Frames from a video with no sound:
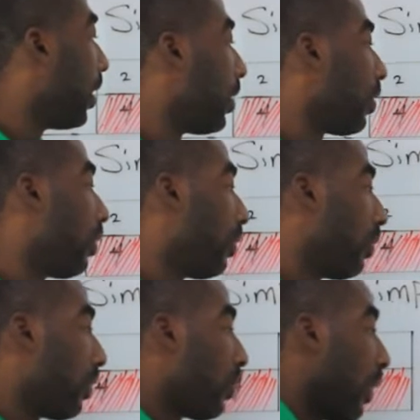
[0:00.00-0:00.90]

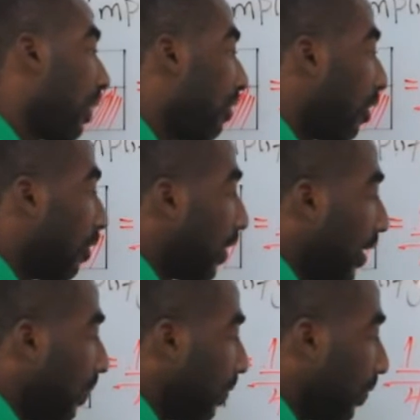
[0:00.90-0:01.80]
So 12
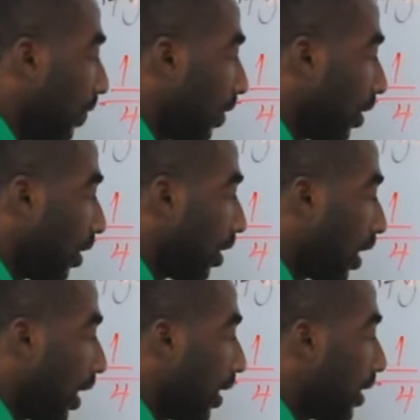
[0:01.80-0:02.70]
over
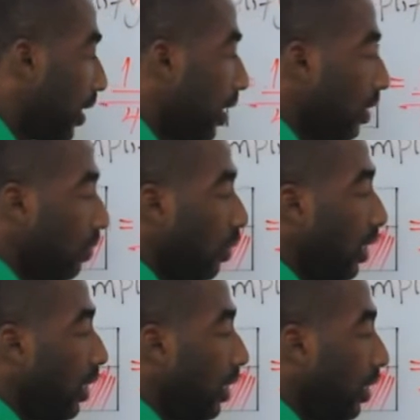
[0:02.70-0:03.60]
18,
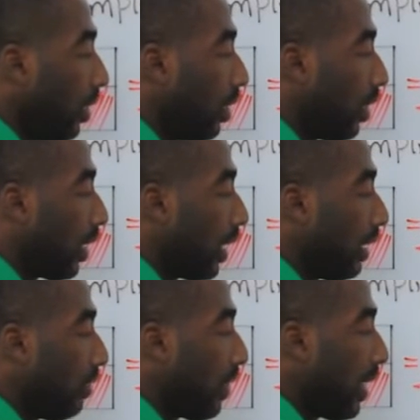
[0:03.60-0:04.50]
we
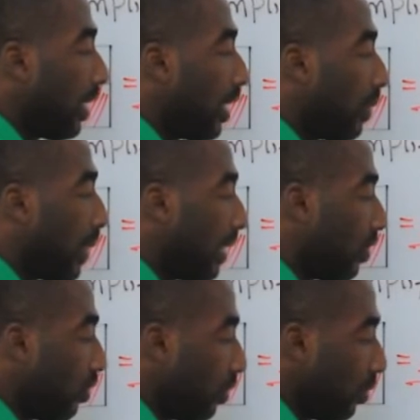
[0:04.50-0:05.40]
can divide here by
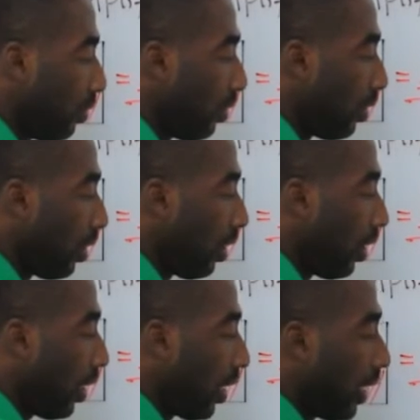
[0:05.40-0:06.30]
2,
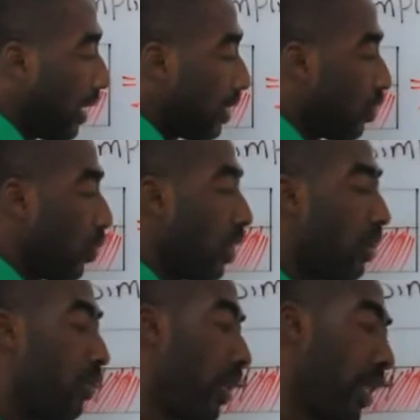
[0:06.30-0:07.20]
and as
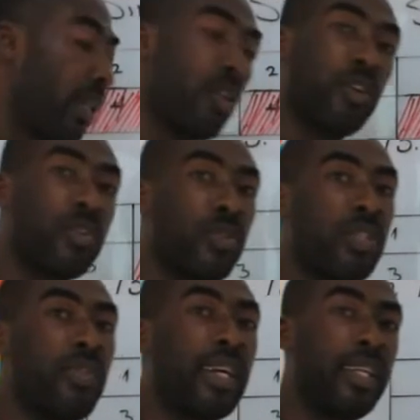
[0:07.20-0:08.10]
well we can also
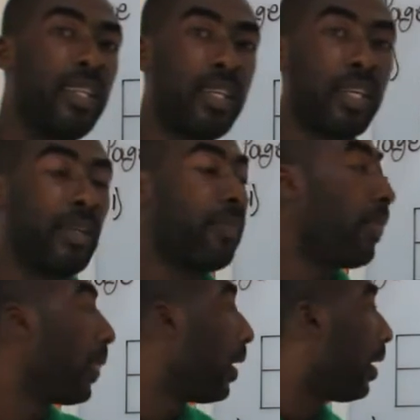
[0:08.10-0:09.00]
divide
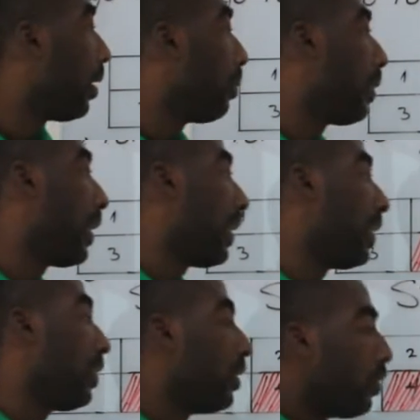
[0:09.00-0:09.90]
here
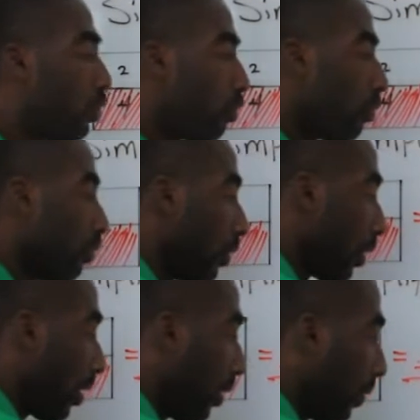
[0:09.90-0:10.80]
by 2.
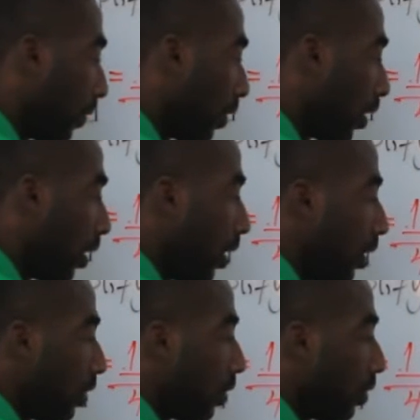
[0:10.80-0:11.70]
Okay,
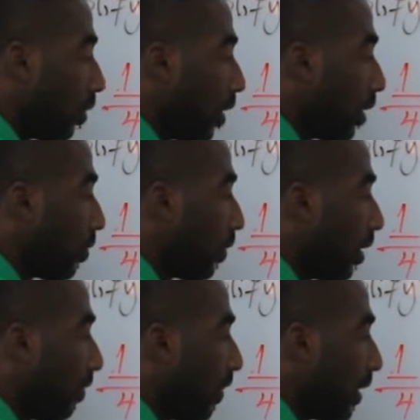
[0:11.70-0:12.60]
so this will
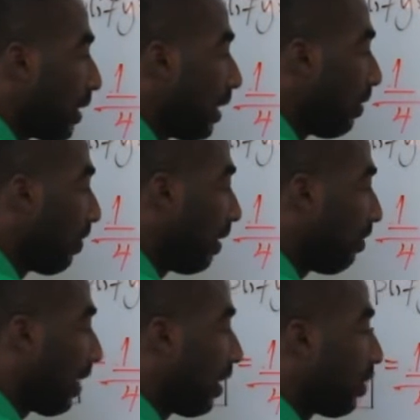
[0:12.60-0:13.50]
give us different
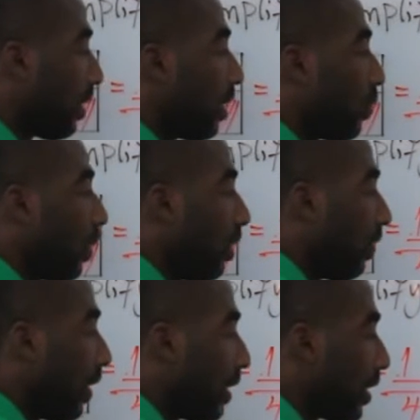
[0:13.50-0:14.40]
values. This will give
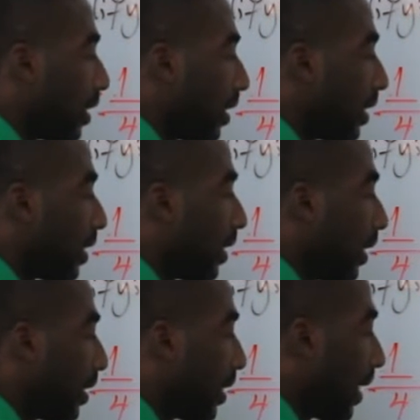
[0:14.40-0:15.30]
us 6